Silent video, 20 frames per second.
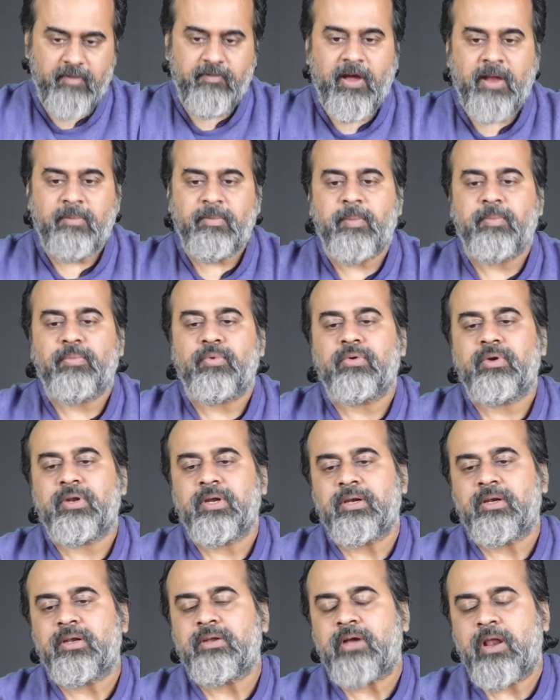if i'll be
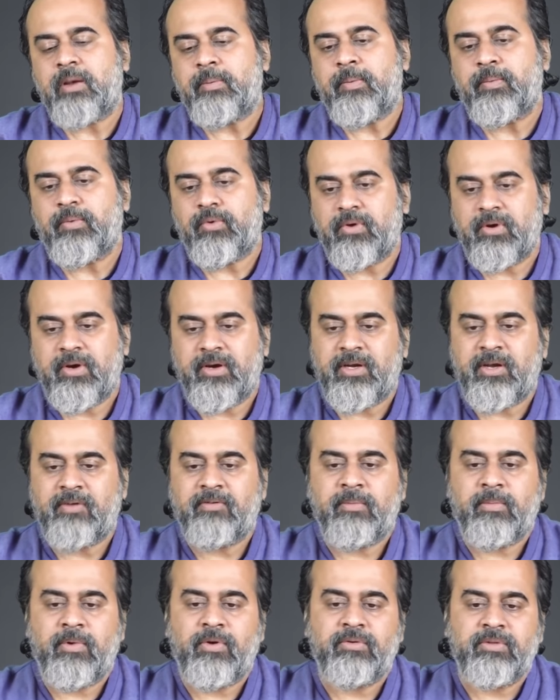protective i'll be
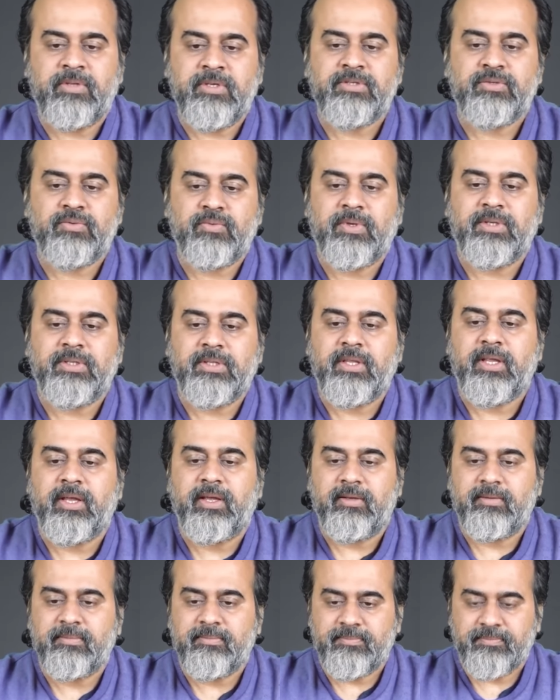protective about this one
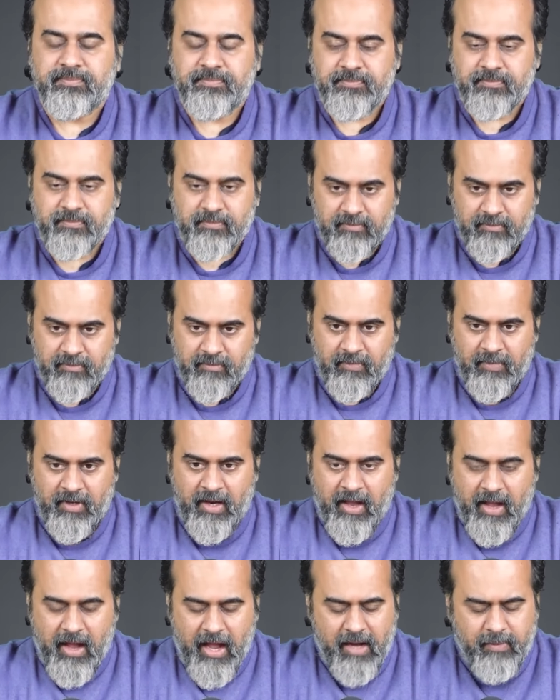thing
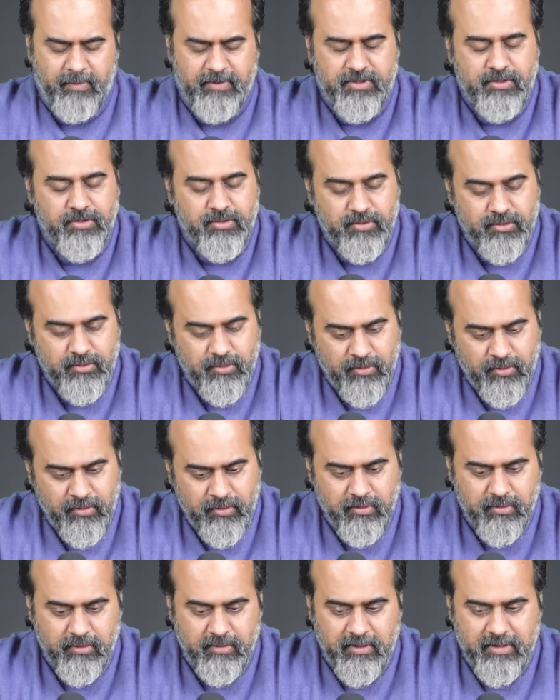i'll be so
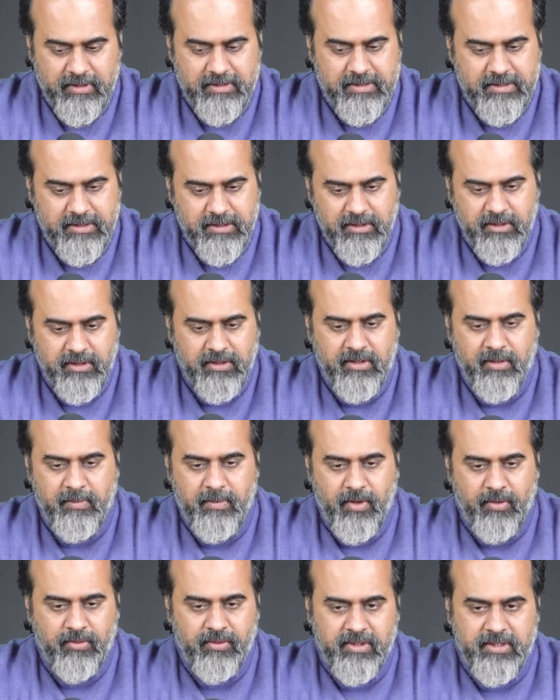concerned
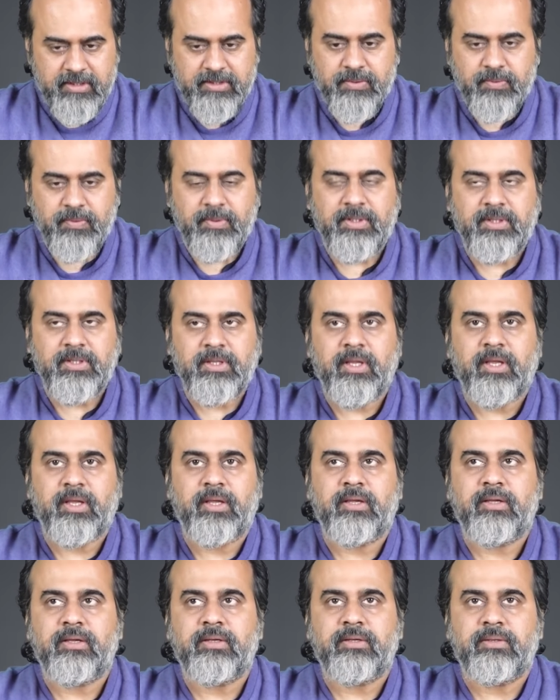about this one
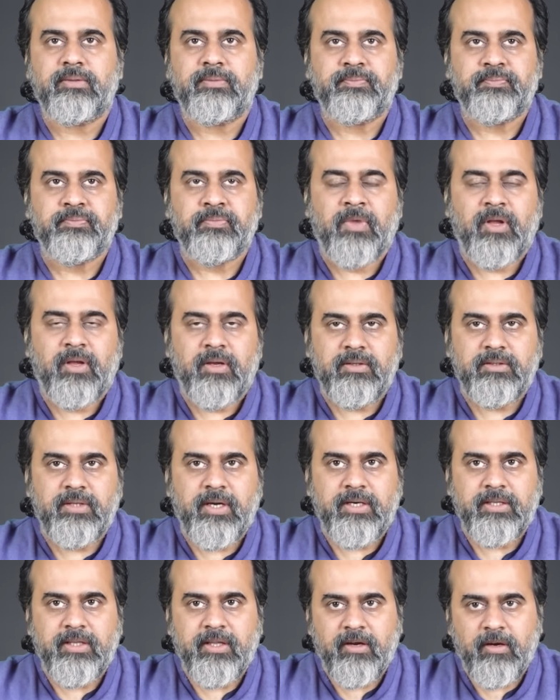thing
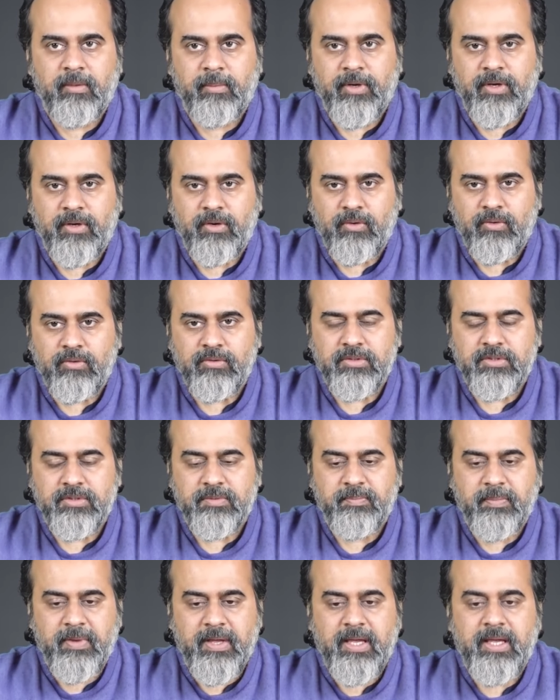that there will be no
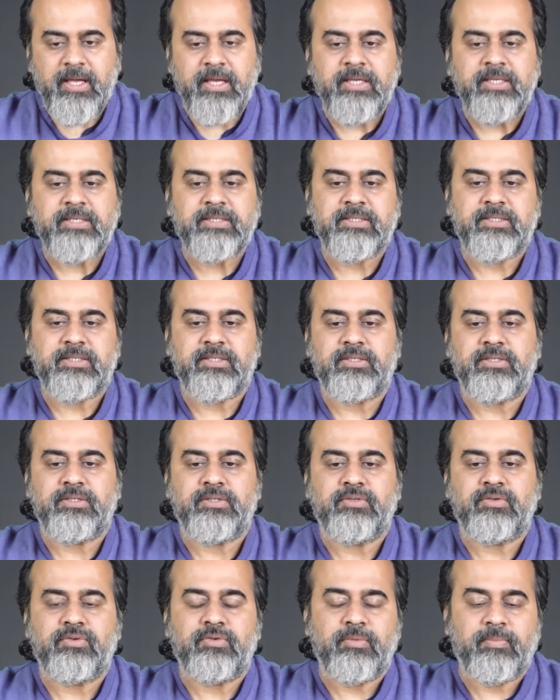space
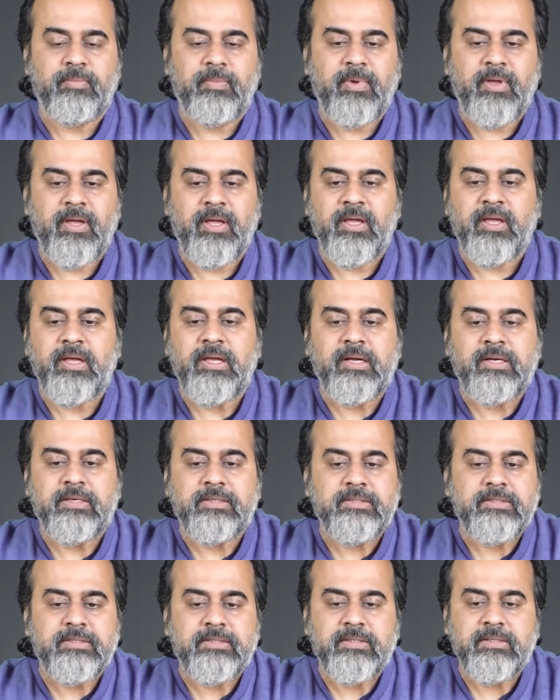to be
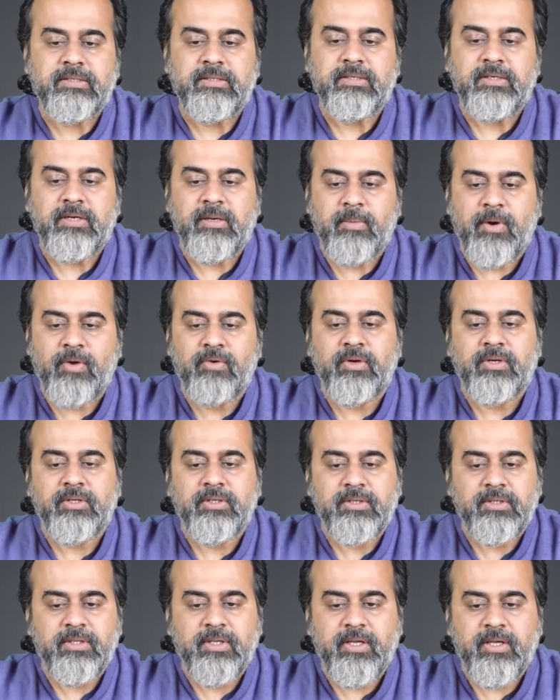concerned about
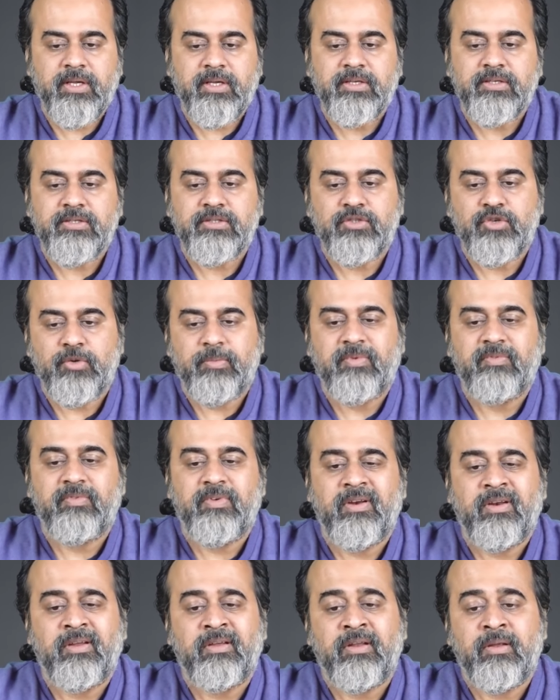other things to be
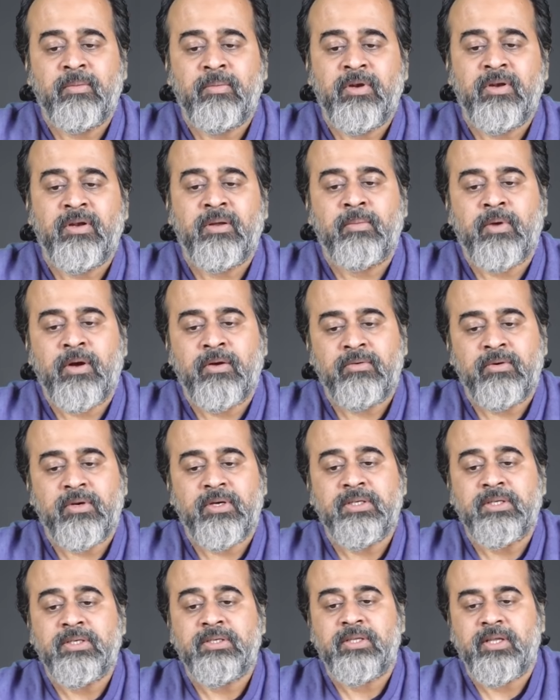vulnerable about
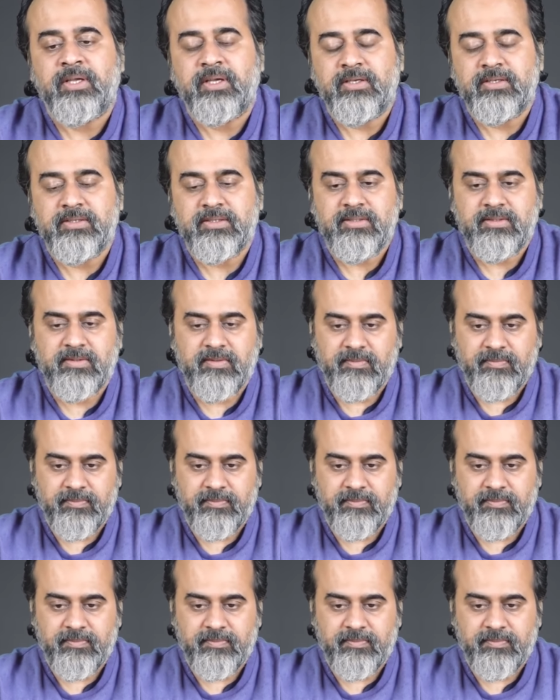other things